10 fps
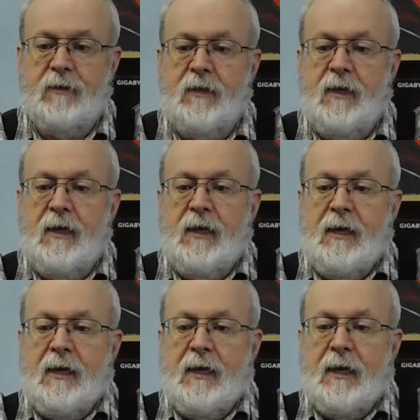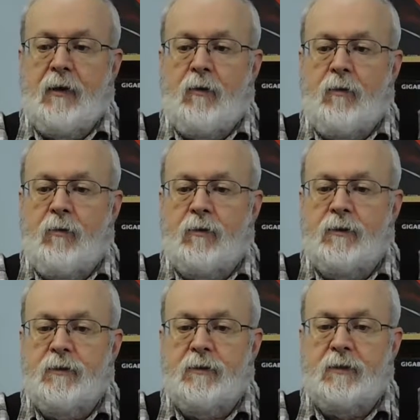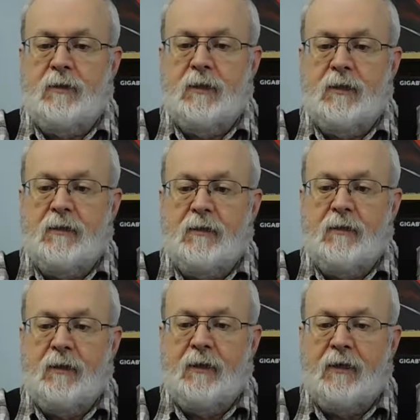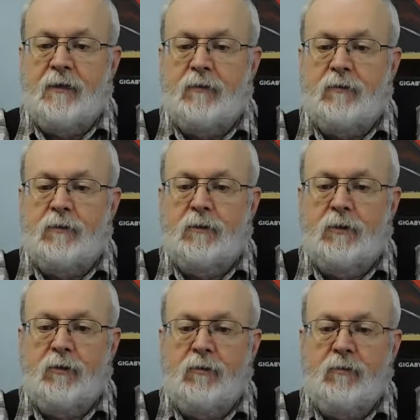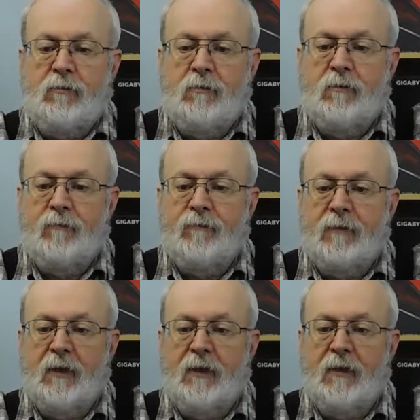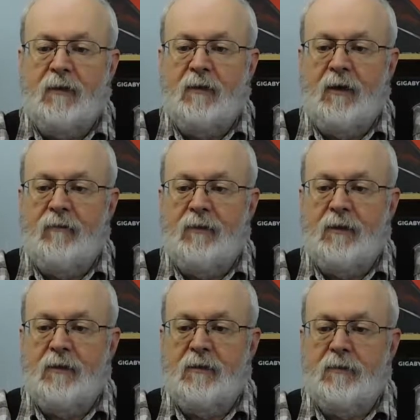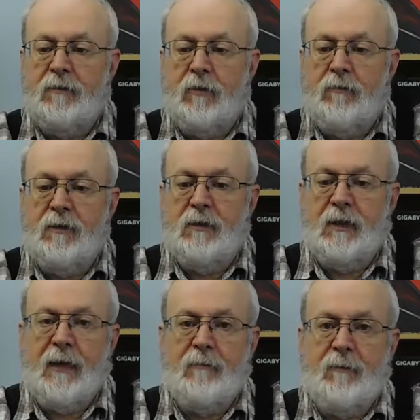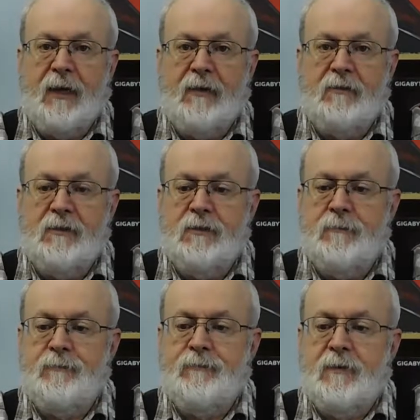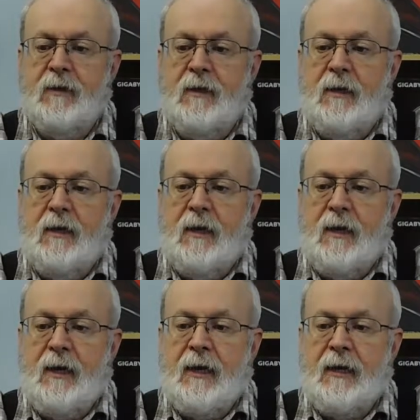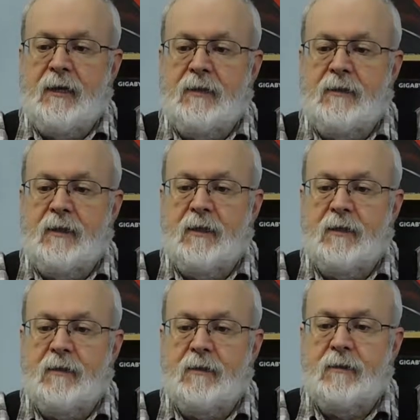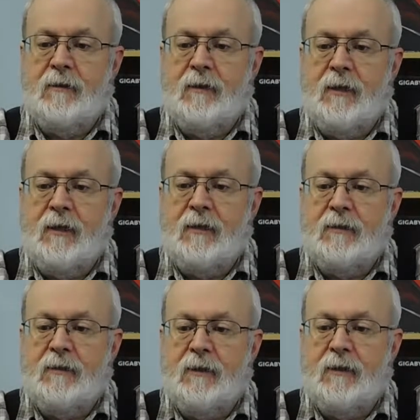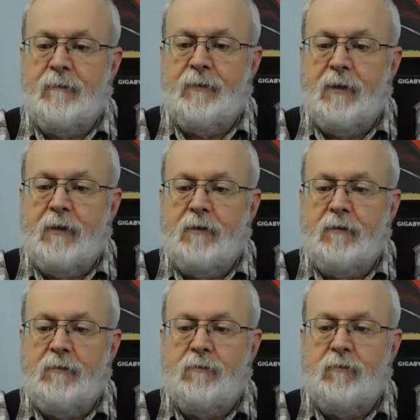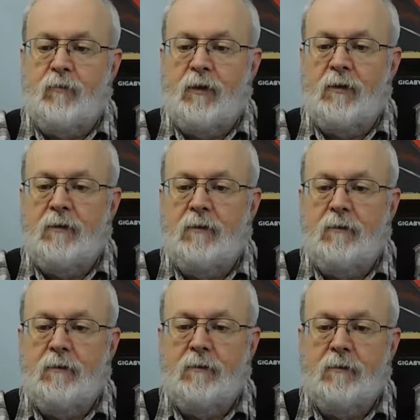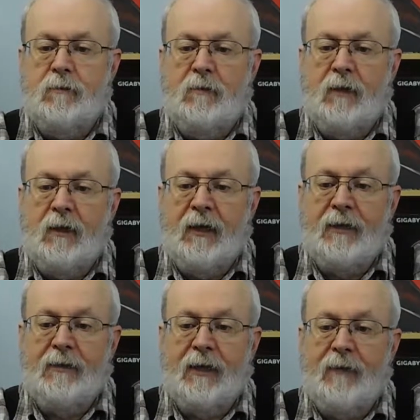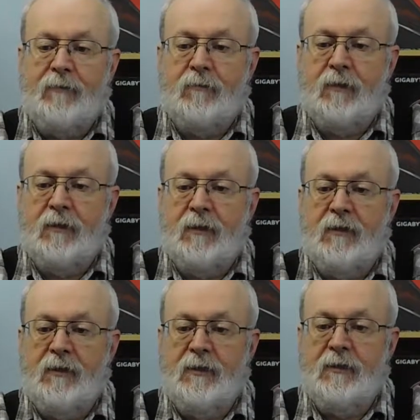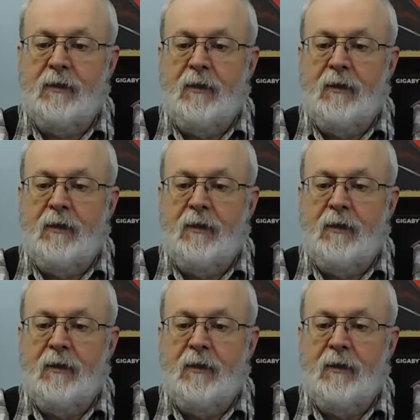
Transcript: it. Or you could get uh, two uh, of the Sony camera batteries, and uh, and uh, you use one uh, at a time to run it on this,